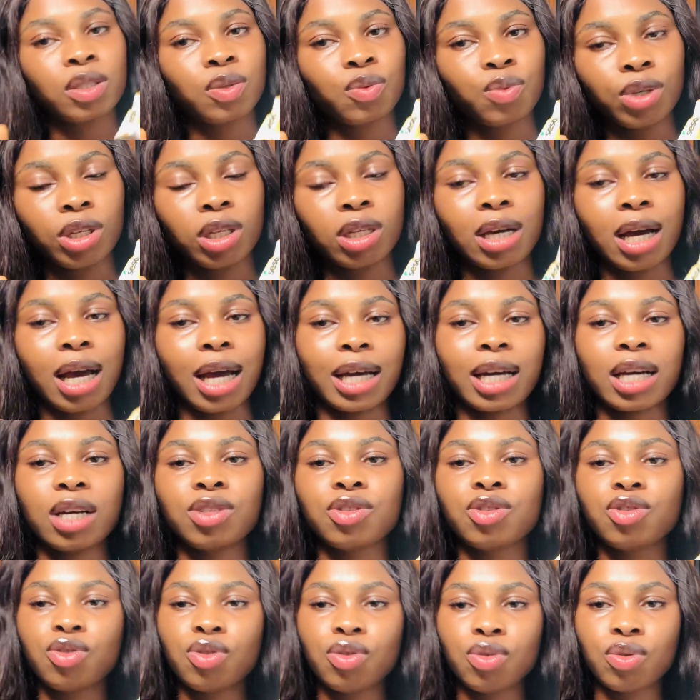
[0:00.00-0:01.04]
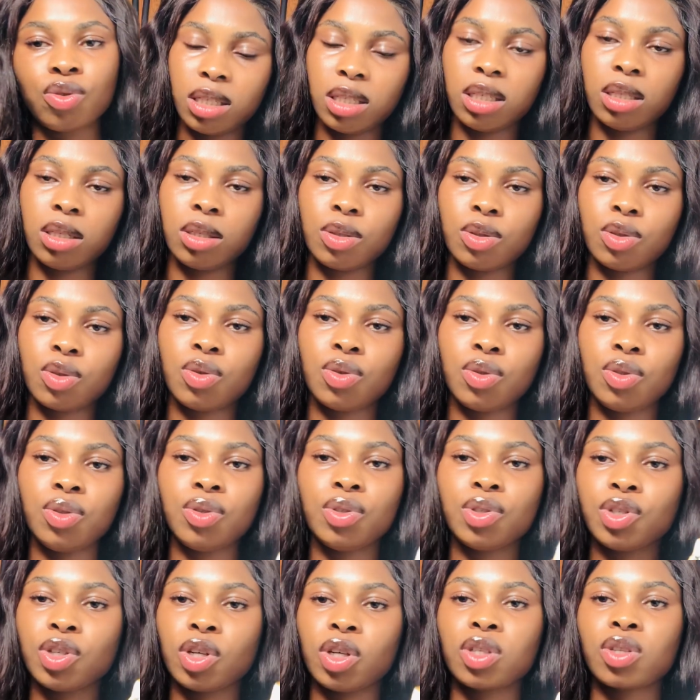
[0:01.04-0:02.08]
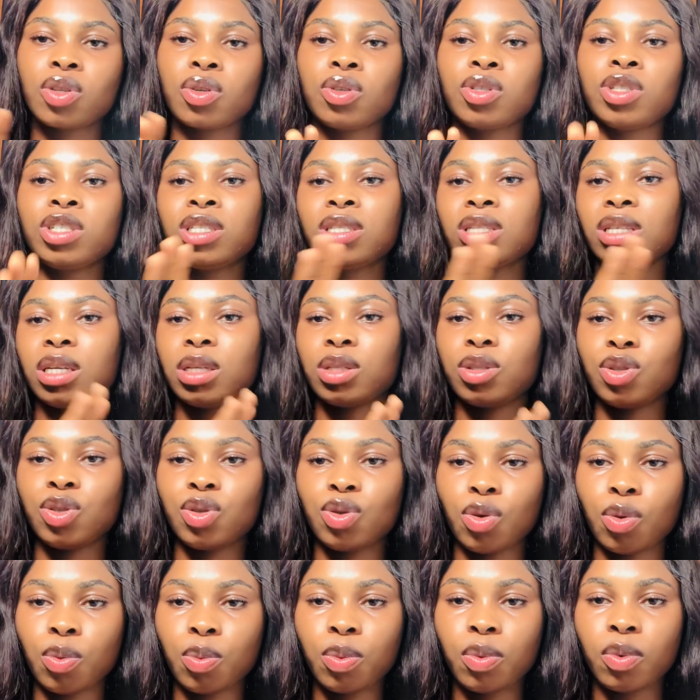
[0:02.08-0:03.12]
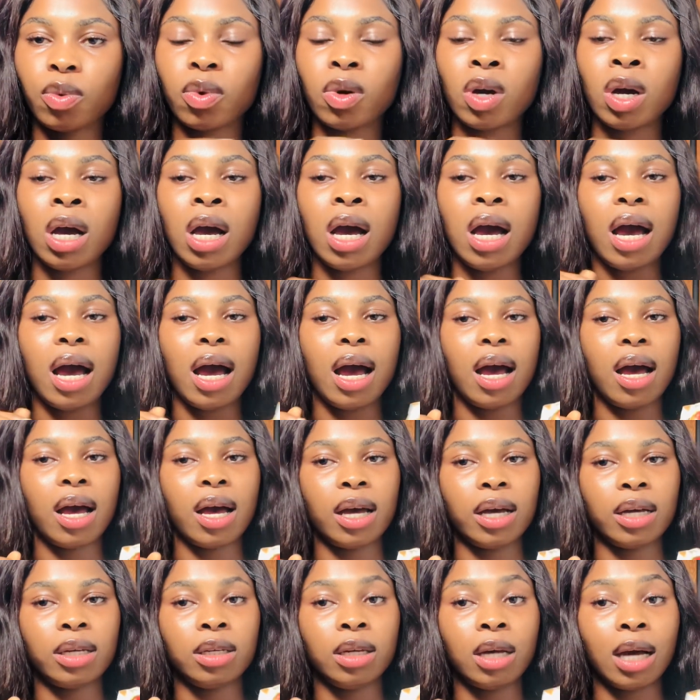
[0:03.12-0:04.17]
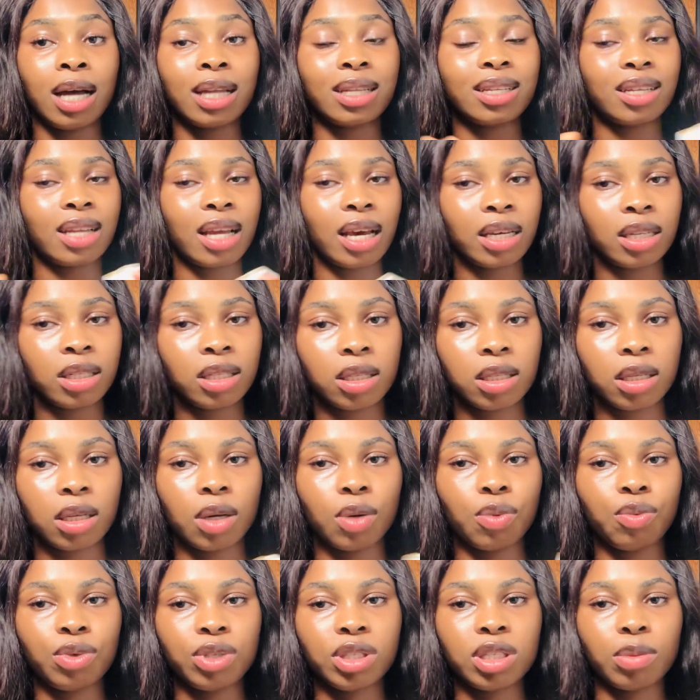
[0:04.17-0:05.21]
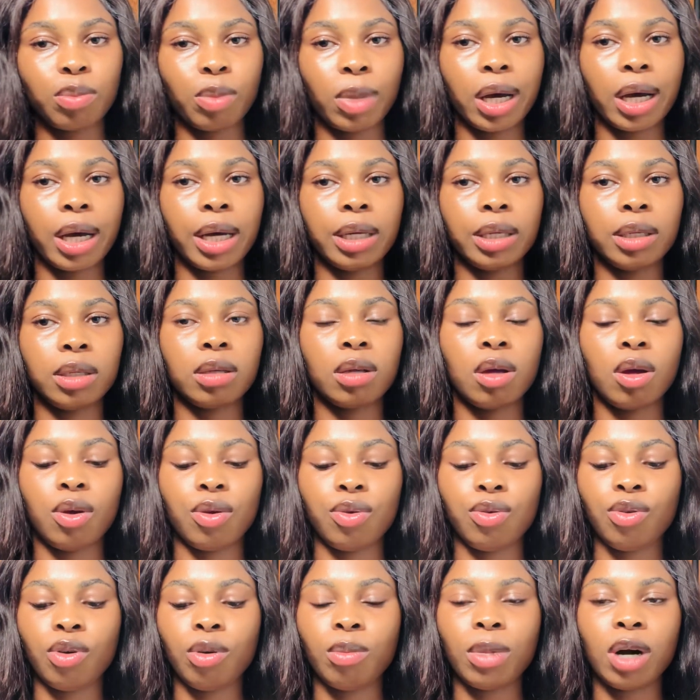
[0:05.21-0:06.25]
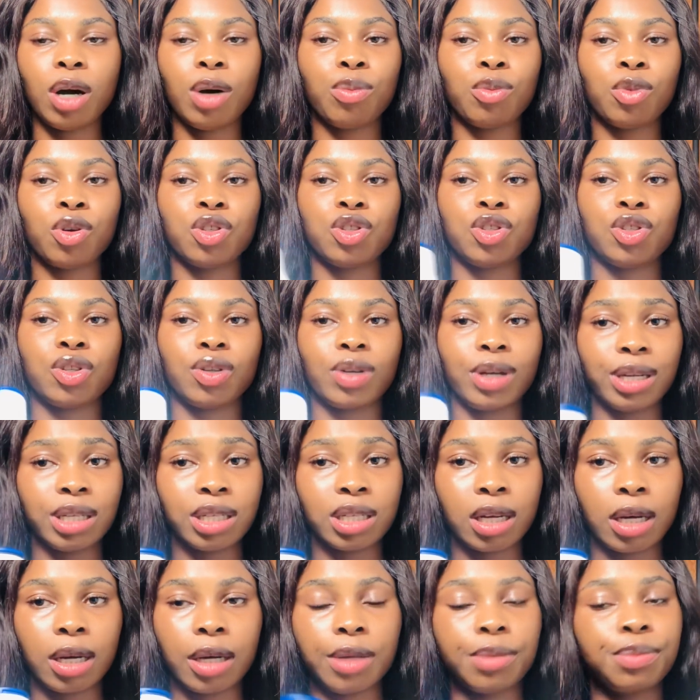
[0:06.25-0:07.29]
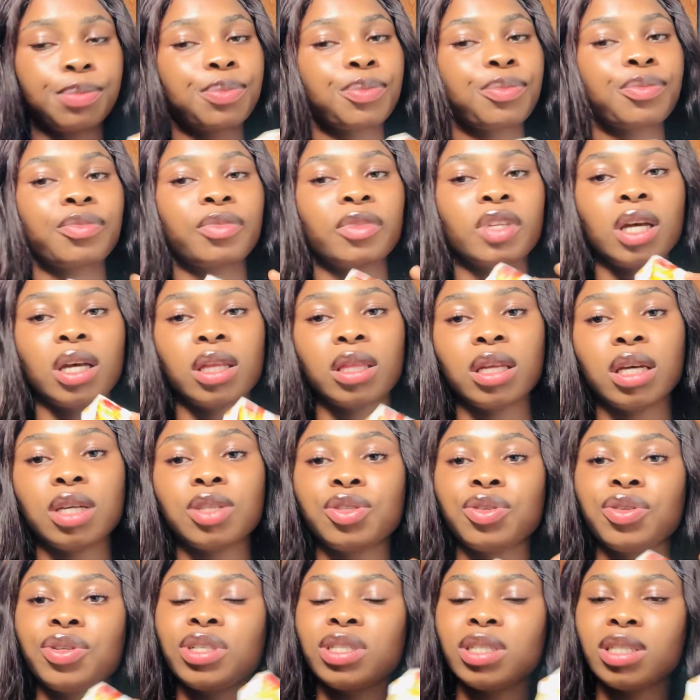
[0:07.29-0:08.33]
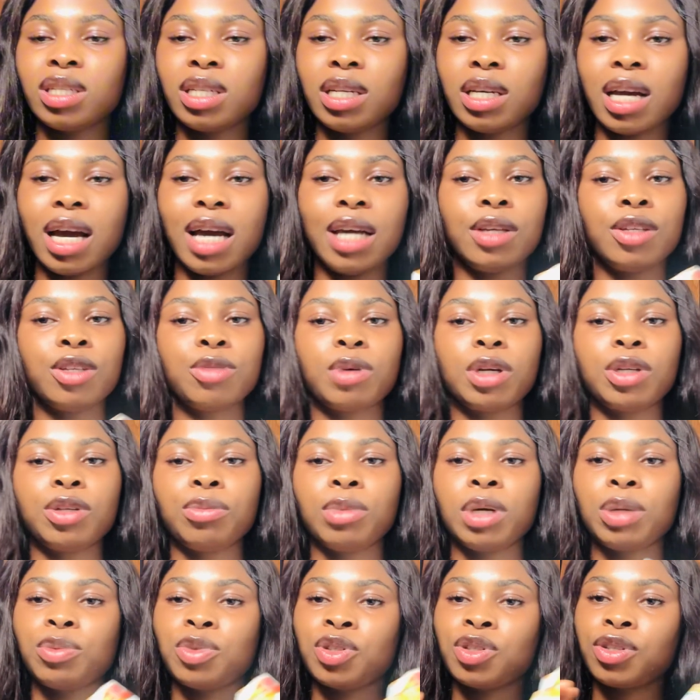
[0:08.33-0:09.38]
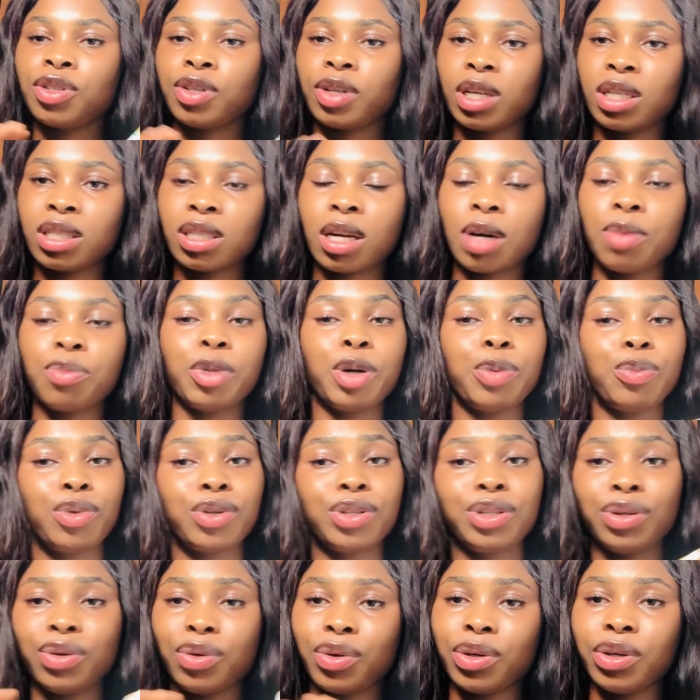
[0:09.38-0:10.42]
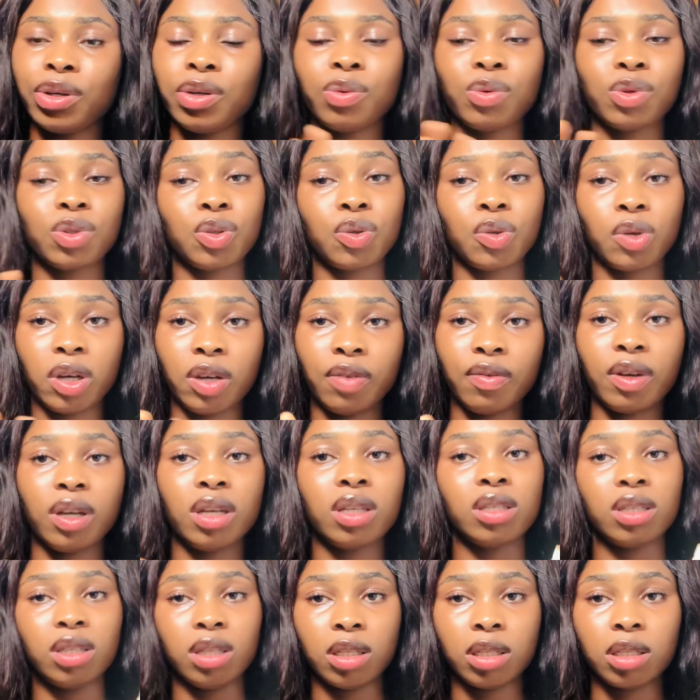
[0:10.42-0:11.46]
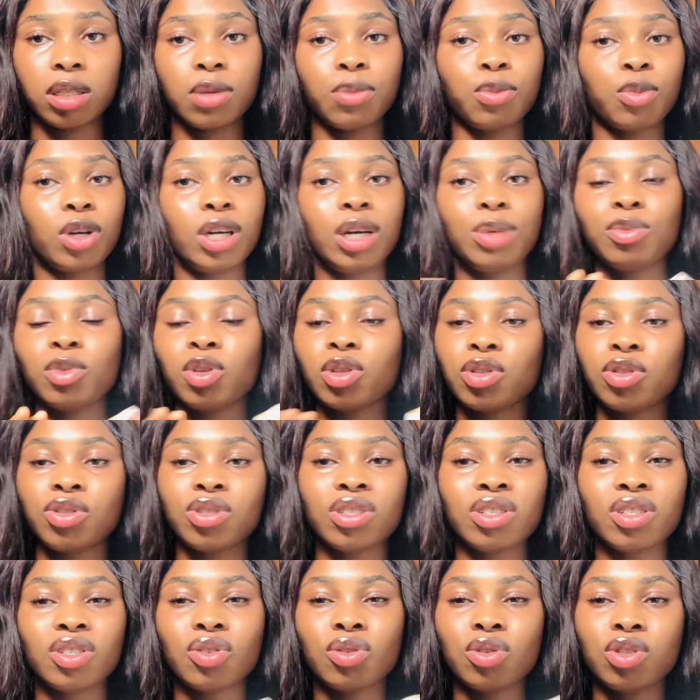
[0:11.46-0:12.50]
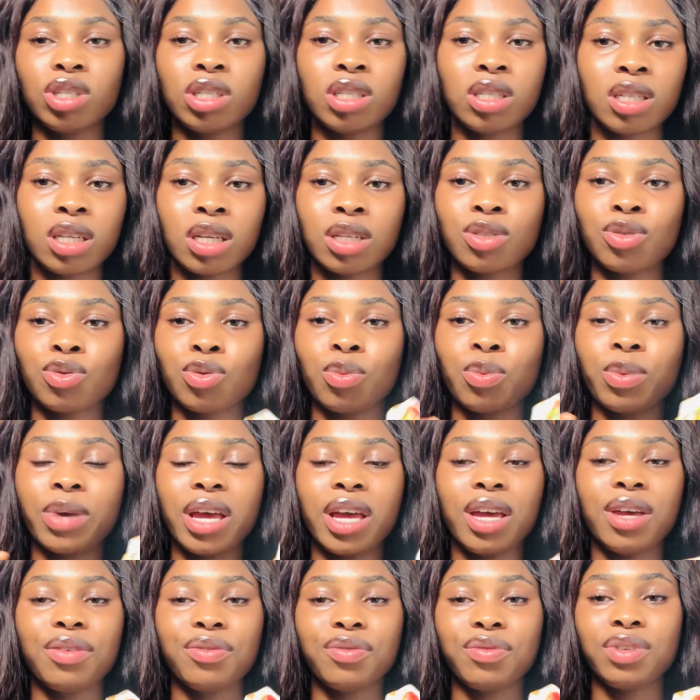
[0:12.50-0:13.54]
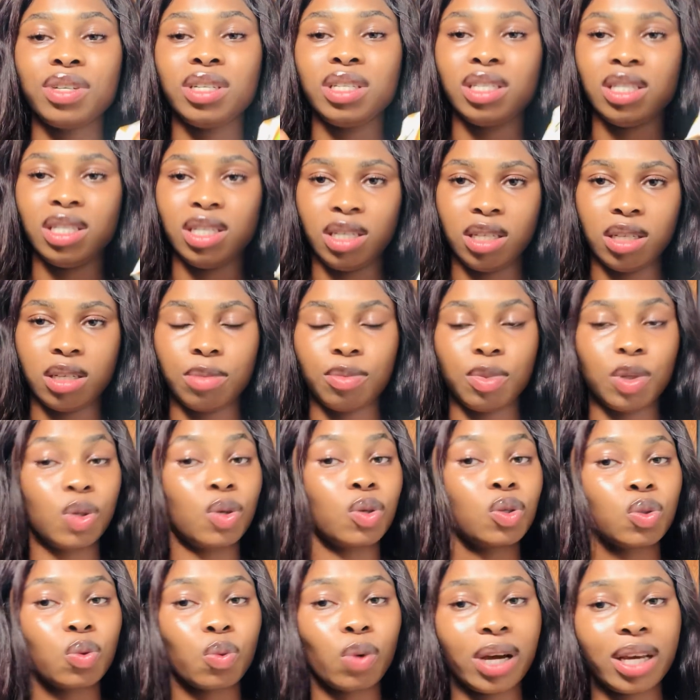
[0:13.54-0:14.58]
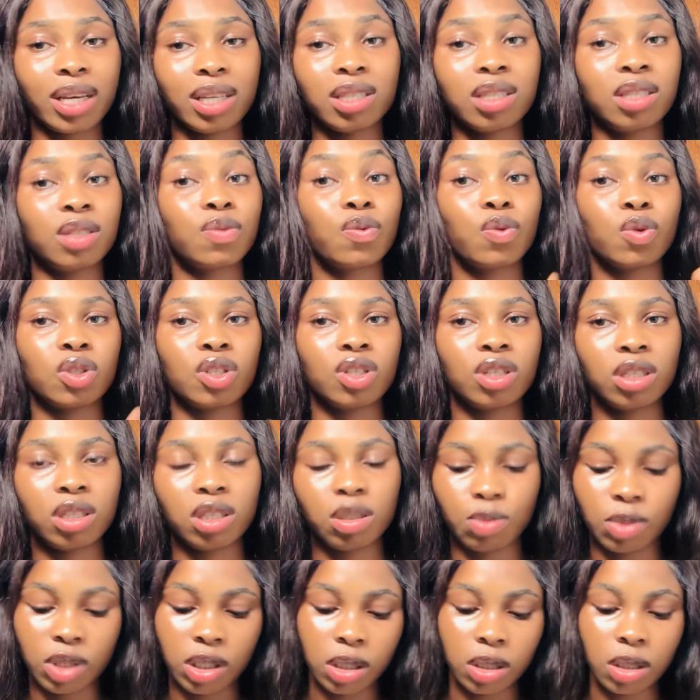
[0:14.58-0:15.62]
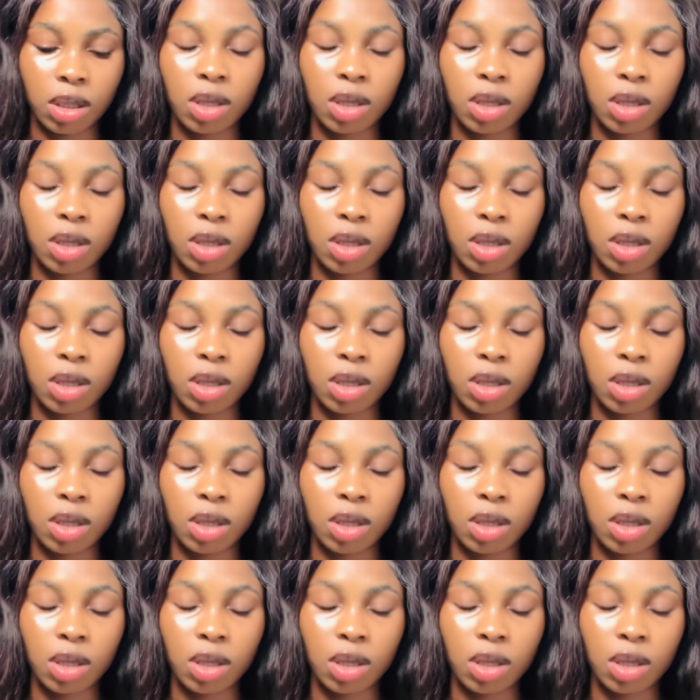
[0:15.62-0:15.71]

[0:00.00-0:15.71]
week, I can choose to use just Kojie San soap at night with my normal moisturizer. Then during the day, I use my normal moisturizer and my body oil whatsoever. Yes, but I'm not using the Kojie San soap every day, because why? It is for treatment,